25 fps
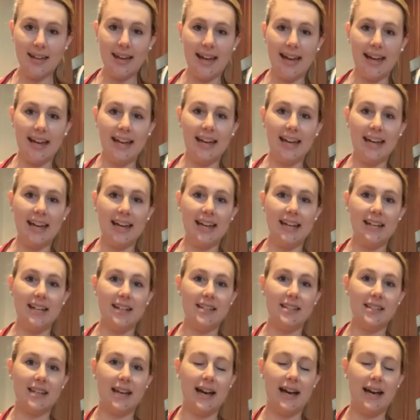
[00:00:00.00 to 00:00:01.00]

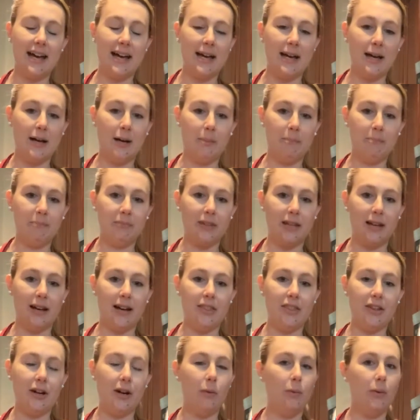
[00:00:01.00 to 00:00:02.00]
And I
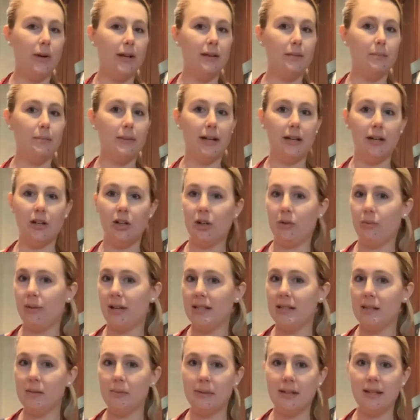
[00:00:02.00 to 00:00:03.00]
thought what a better
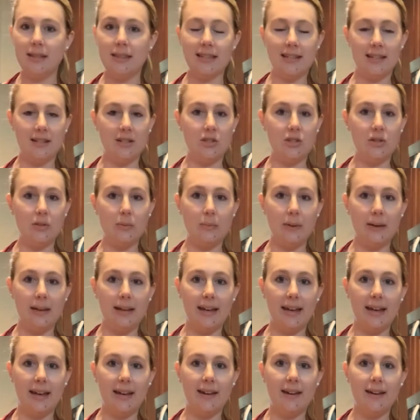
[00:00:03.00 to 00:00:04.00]
recipe than to
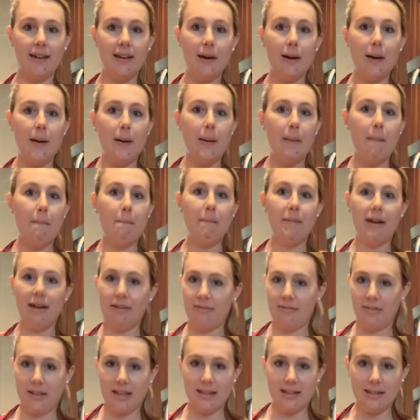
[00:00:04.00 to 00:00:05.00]
pick
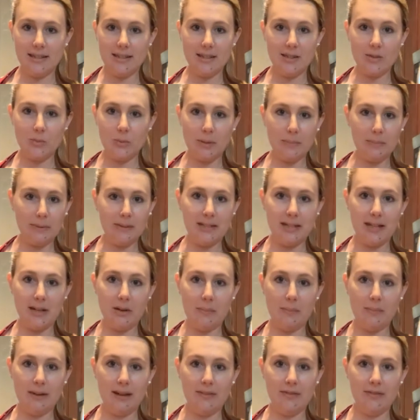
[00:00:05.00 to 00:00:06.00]
muffins, sweet
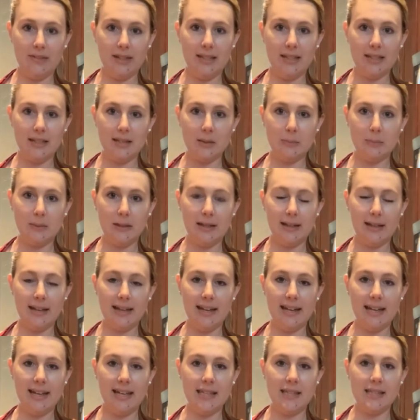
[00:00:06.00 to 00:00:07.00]
potato muffins,
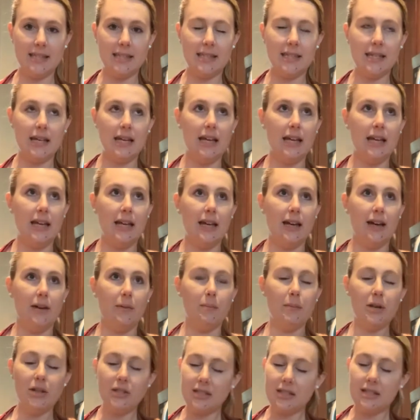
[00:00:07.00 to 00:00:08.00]
because
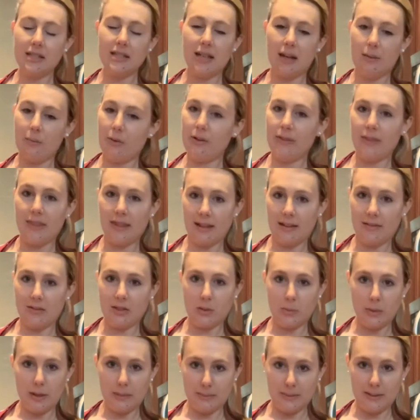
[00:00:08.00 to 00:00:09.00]
most of the time when we think of
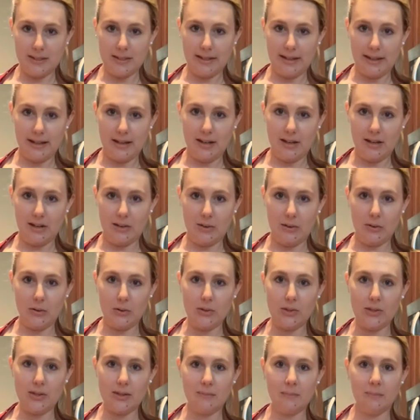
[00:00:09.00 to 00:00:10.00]
sweet
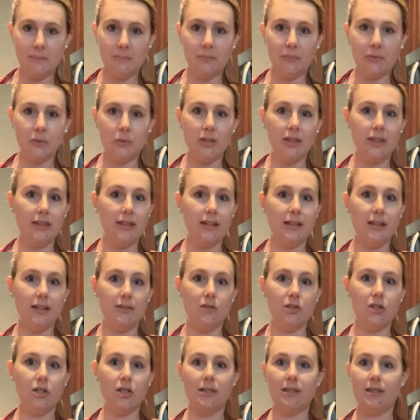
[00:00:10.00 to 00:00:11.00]
potatoes, we think
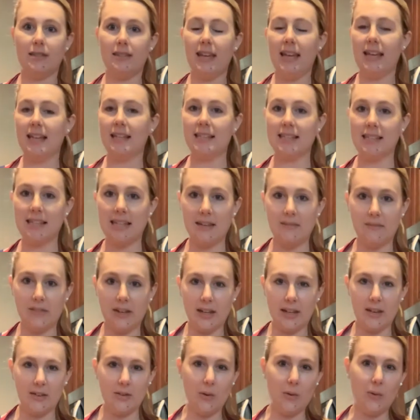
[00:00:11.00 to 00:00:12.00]
of just
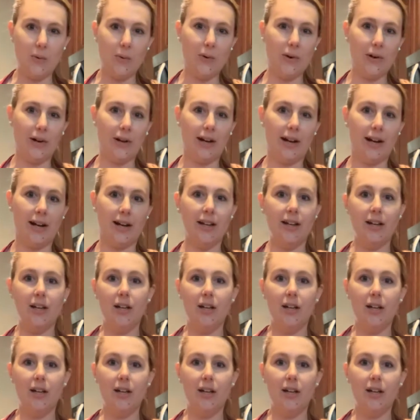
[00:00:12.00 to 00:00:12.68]
Thanksgiving or